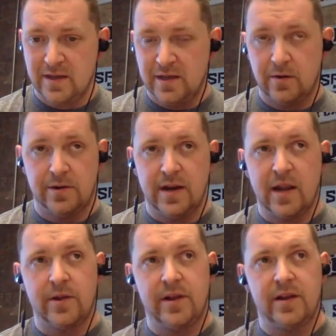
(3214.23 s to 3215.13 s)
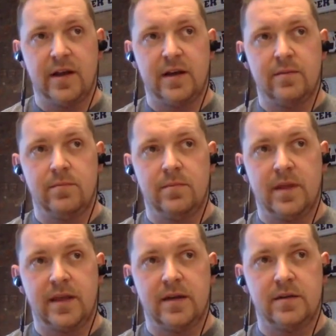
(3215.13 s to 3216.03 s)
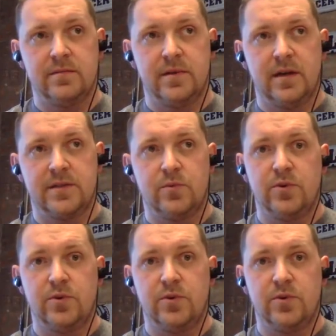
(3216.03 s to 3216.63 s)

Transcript: not only like someone